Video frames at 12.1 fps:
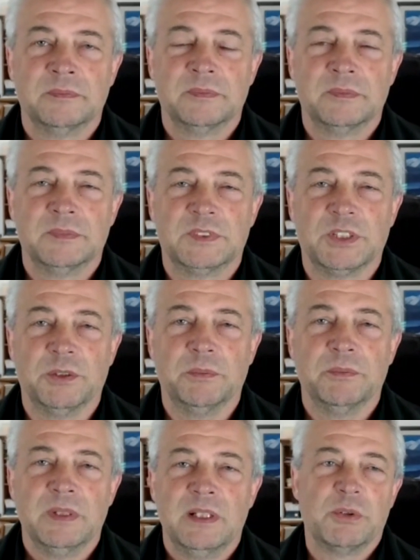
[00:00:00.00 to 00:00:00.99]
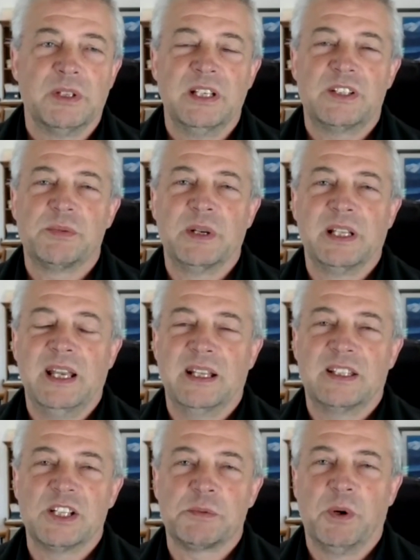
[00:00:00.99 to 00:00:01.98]
So it's really, at
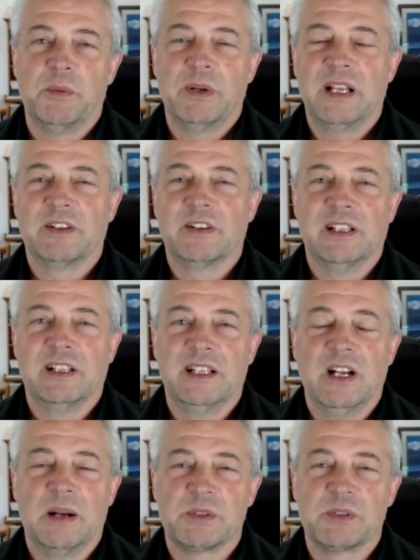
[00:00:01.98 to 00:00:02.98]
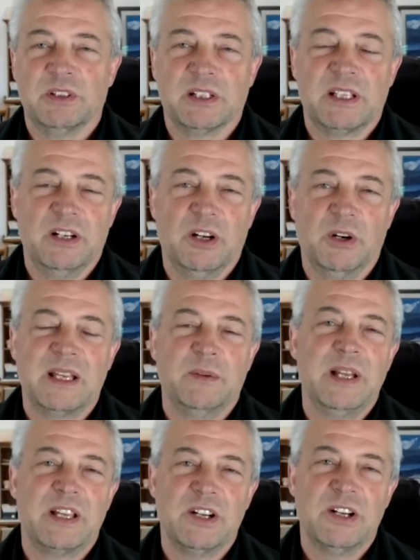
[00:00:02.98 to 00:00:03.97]
this point, we gave the client the option, look,
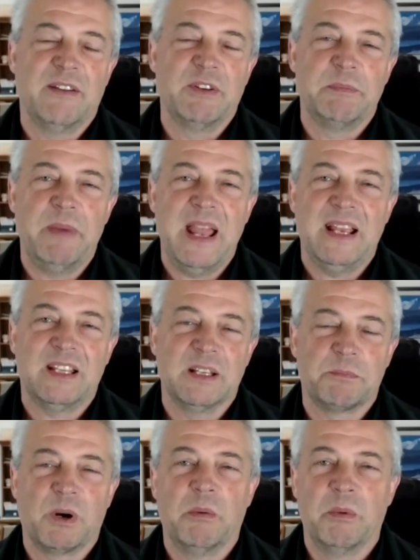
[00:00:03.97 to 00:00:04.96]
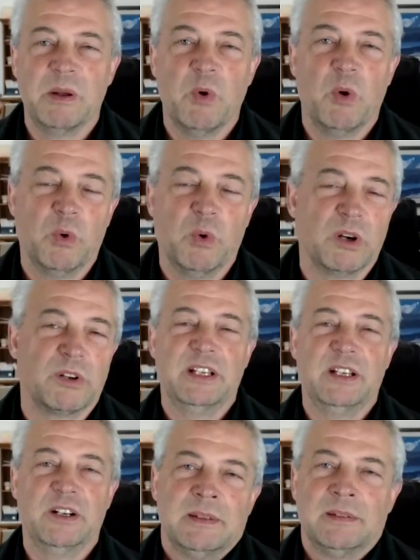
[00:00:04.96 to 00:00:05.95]
we could have it baked. It probably won't work, or,
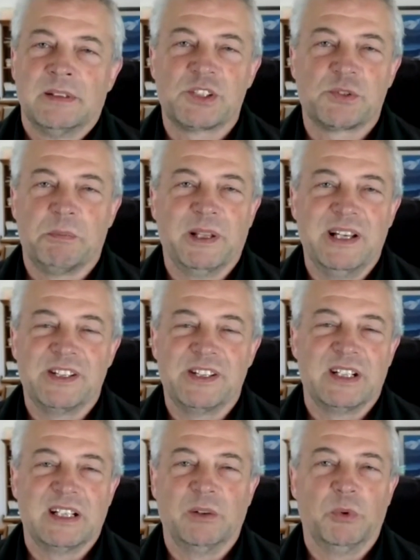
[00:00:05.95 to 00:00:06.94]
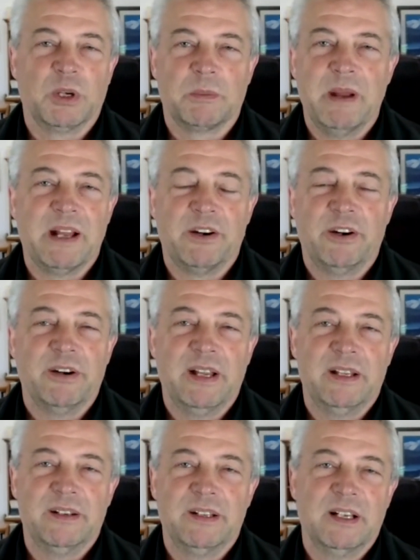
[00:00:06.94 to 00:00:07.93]
let's replace it. It'll work better.
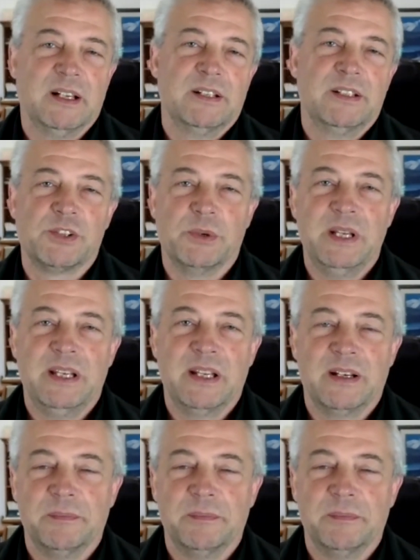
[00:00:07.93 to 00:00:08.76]
And so he did it.